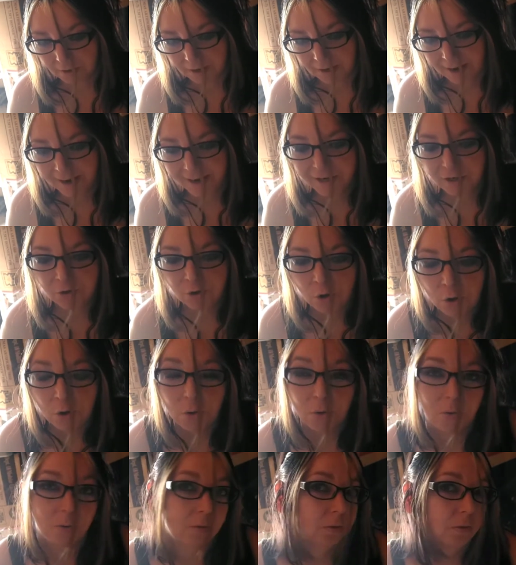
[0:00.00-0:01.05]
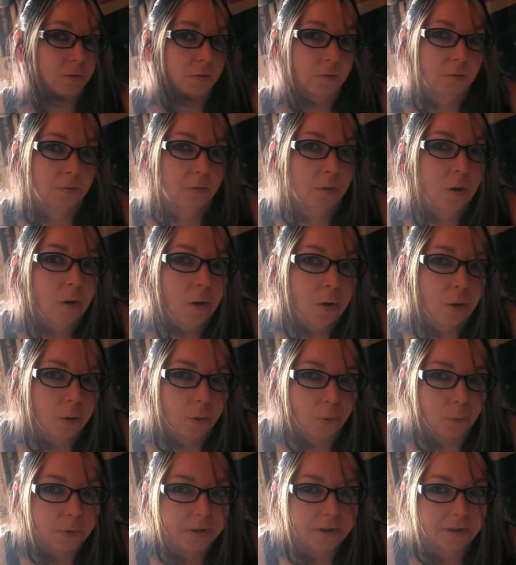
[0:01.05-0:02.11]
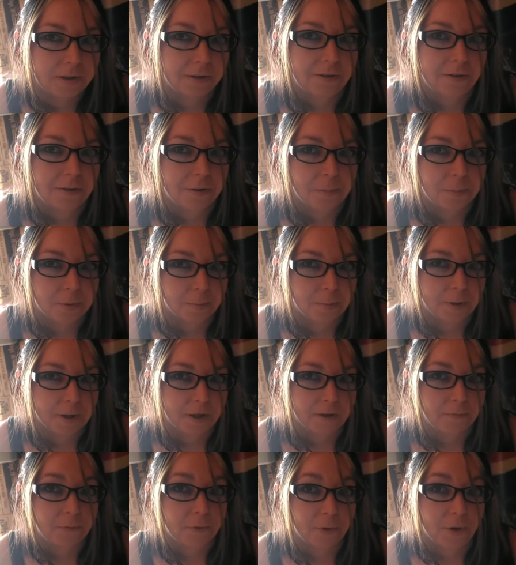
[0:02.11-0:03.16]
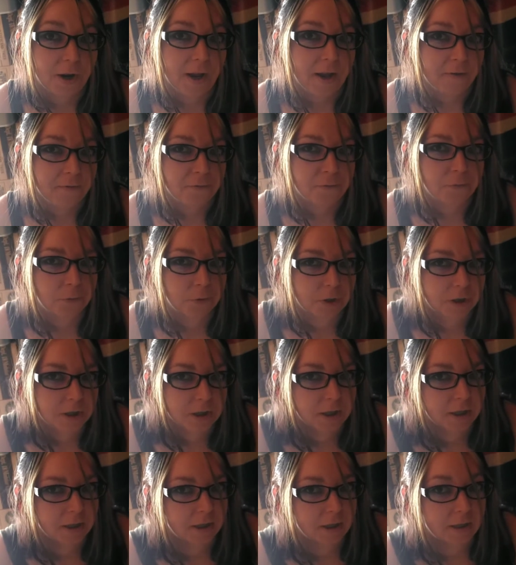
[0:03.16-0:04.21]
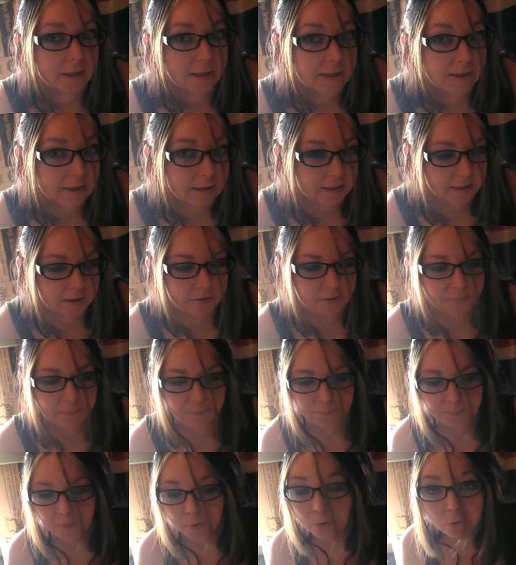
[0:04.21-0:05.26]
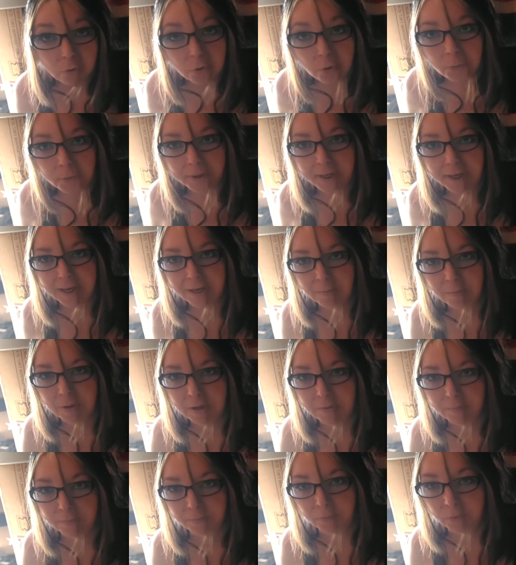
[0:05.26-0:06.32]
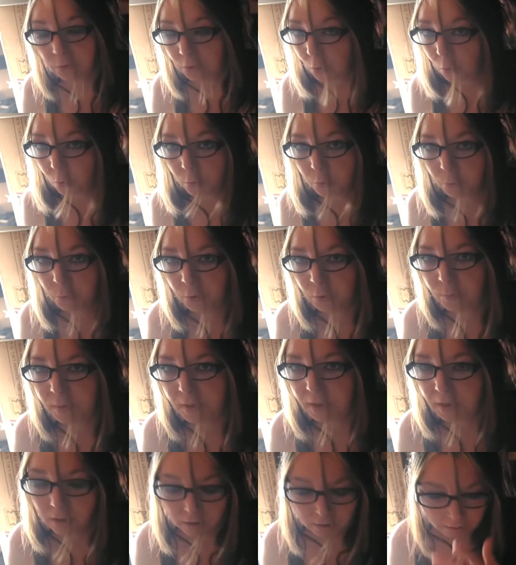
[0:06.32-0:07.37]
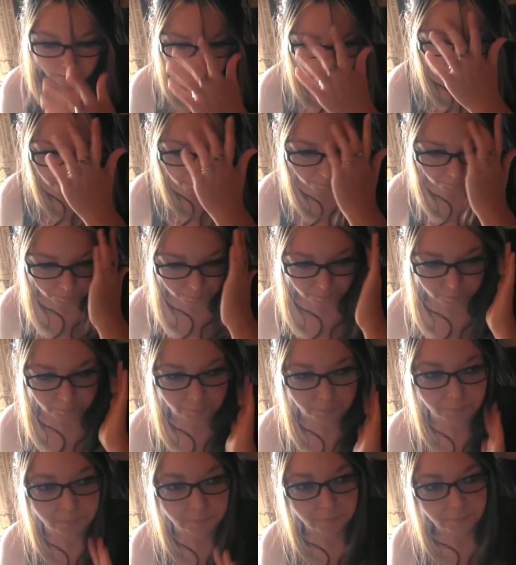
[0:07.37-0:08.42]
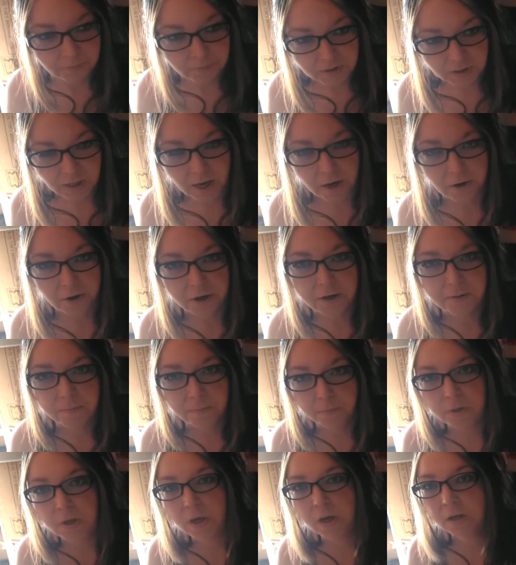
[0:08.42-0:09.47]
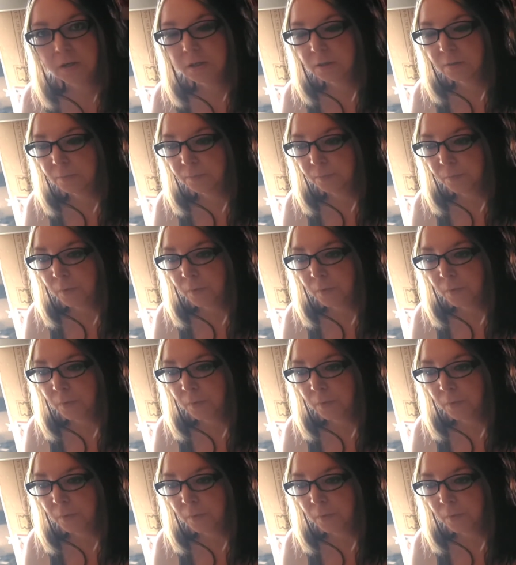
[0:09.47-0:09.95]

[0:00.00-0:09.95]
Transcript: I know we still aren't prepared for every tiny detail. No one can be. No one will be. Scary, yes.